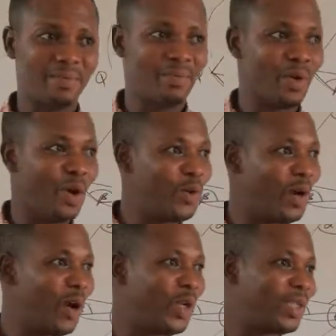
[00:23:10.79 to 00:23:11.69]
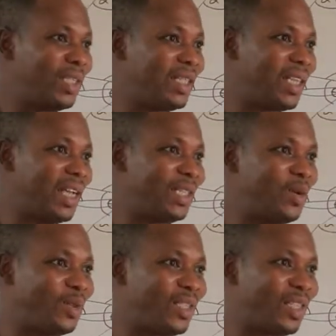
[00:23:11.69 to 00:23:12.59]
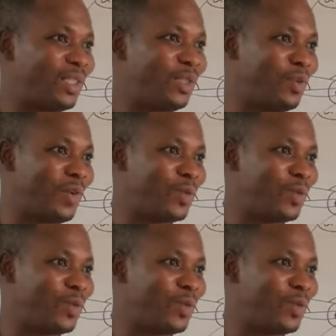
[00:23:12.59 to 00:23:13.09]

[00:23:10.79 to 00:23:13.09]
Or you are all using theta is equal to 36 over 2.